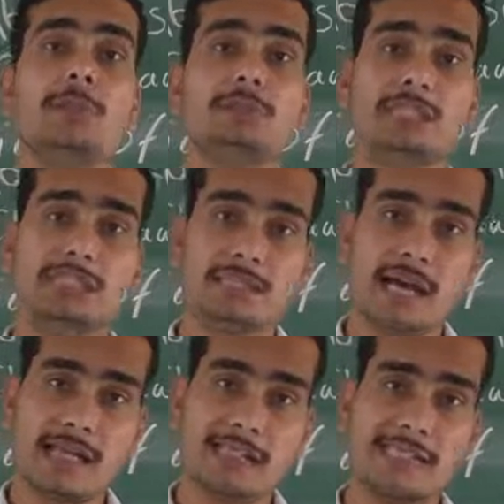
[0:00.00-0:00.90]
of this
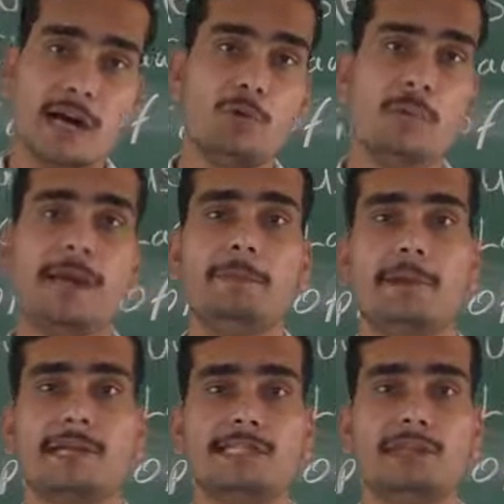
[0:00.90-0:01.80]
unsound mind
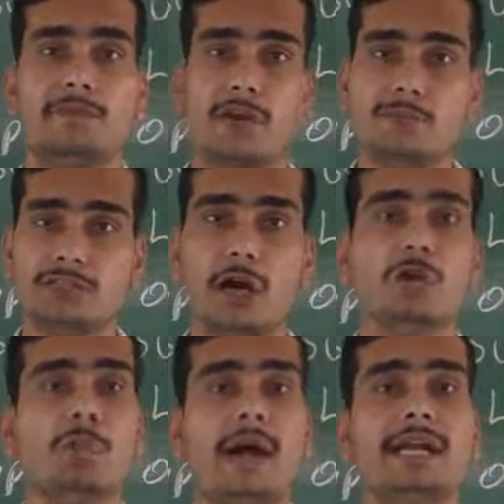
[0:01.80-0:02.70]
person from
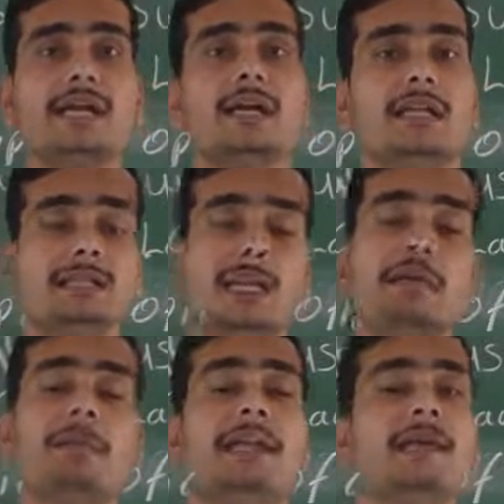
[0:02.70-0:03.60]
sound mind, the
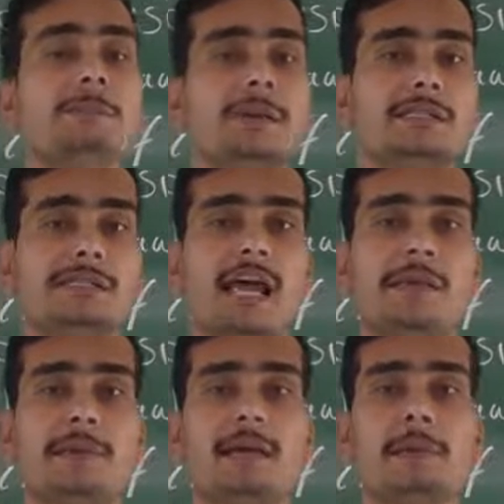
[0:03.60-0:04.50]
remaining person
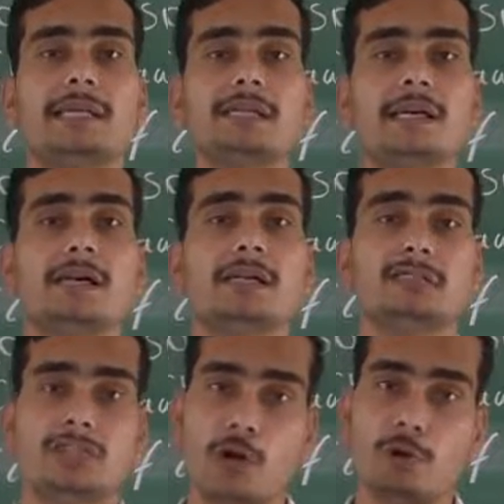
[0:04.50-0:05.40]
are become as a
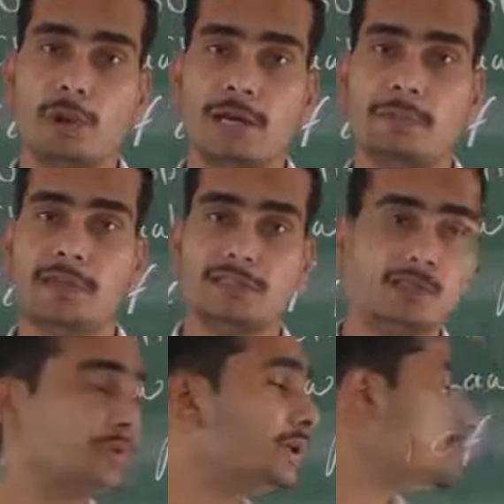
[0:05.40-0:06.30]
sound mind
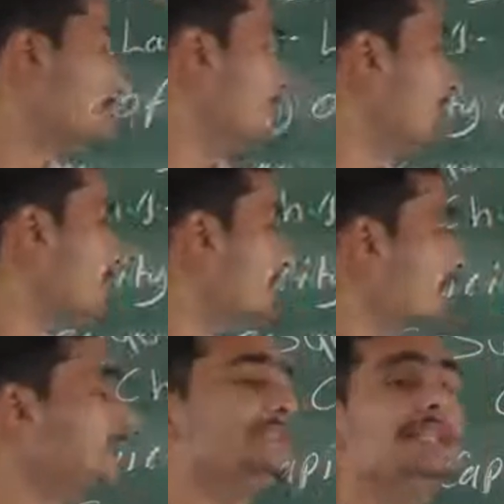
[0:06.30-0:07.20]
person who is
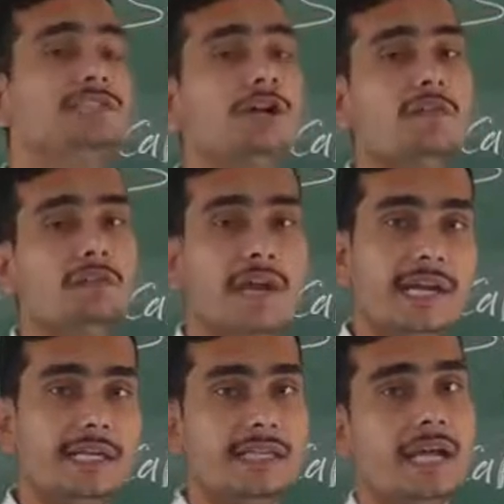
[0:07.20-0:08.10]
completing his age of
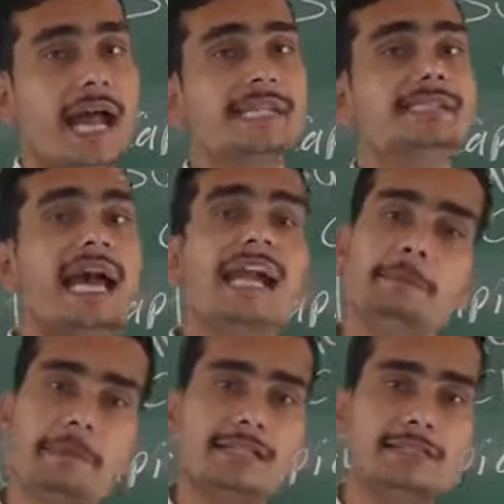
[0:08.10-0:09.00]
18, and
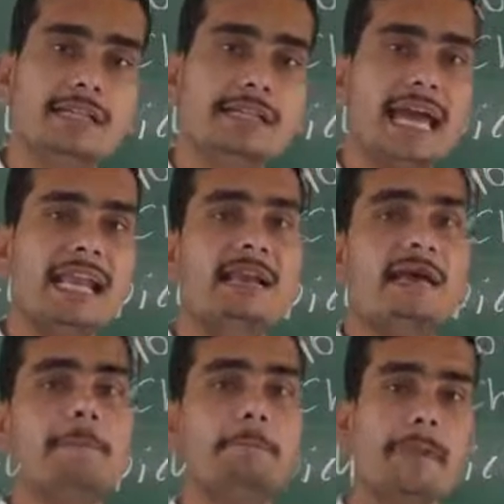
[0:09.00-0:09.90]
that person can
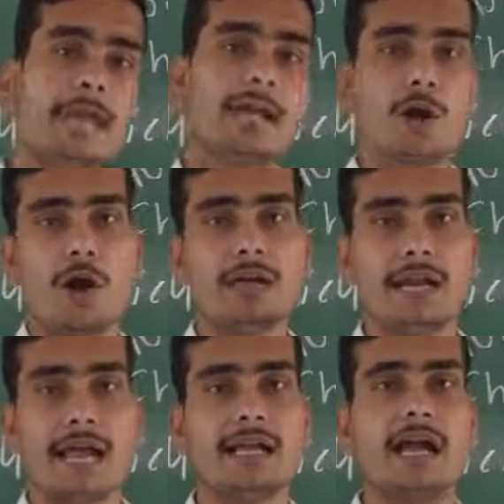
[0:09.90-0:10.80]
make
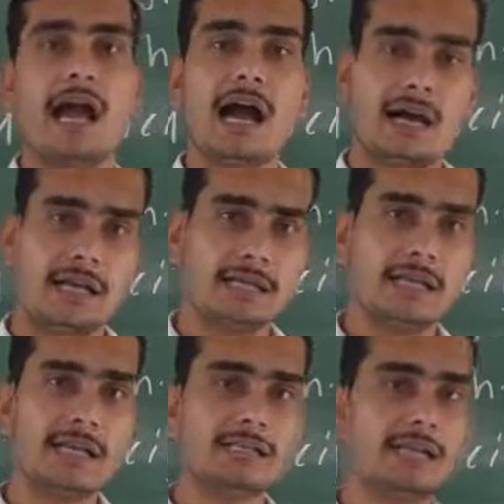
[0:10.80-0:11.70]
contract
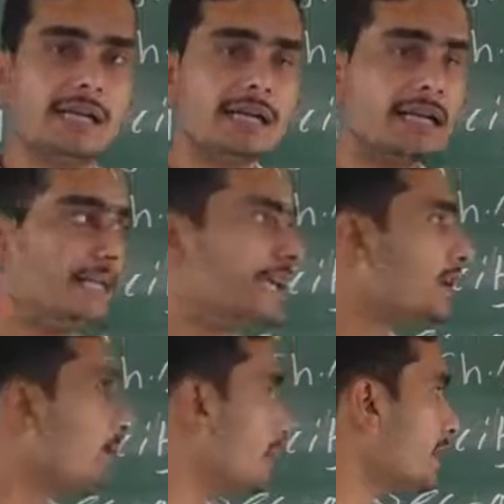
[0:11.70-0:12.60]
under the
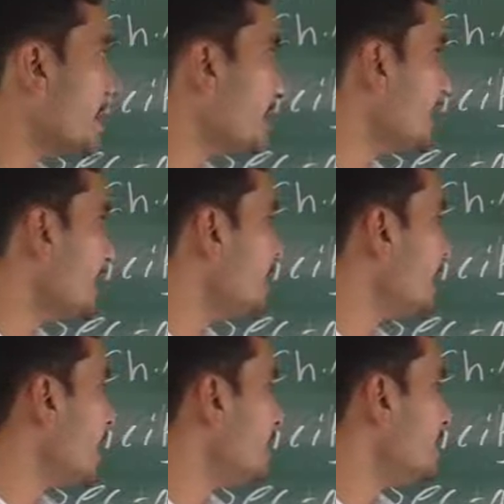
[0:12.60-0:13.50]
Indian Contract
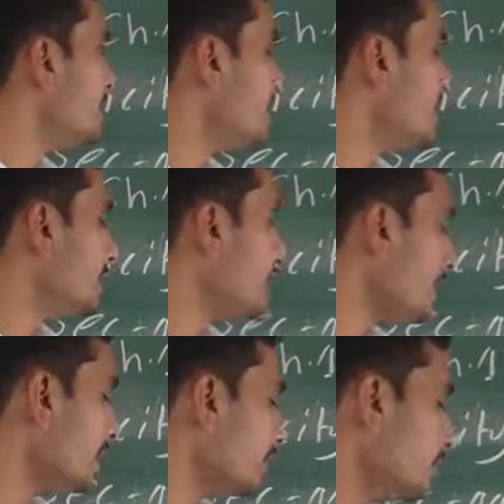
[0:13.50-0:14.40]
Act
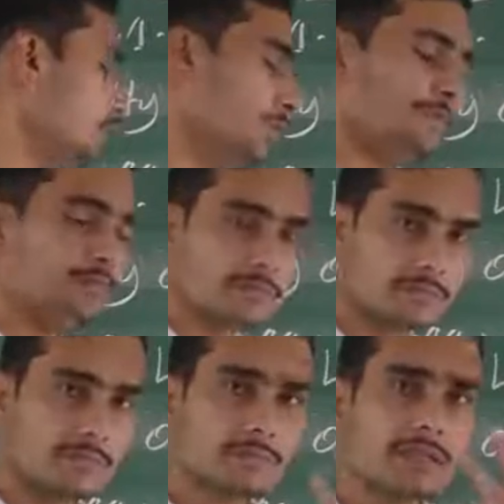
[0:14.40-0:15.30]

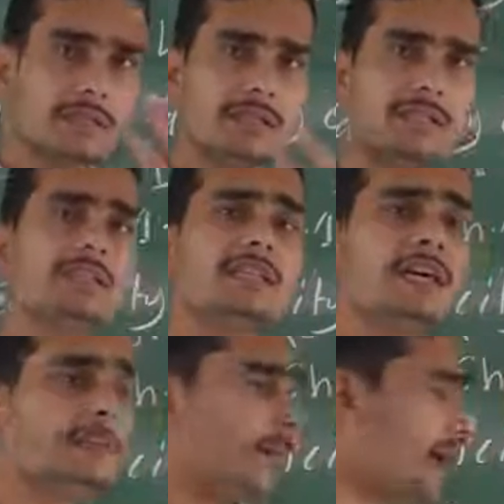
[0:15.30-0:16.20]
1872. Then the
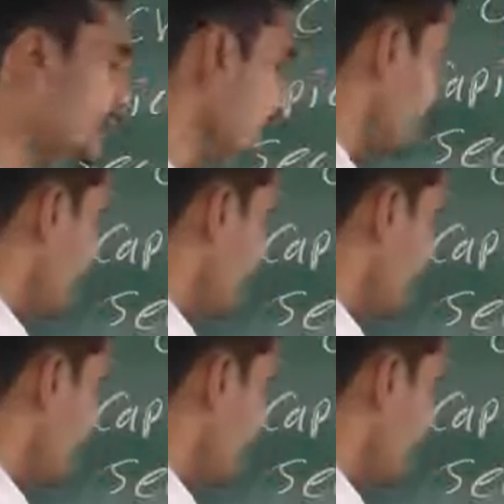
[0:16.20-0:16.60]
third point,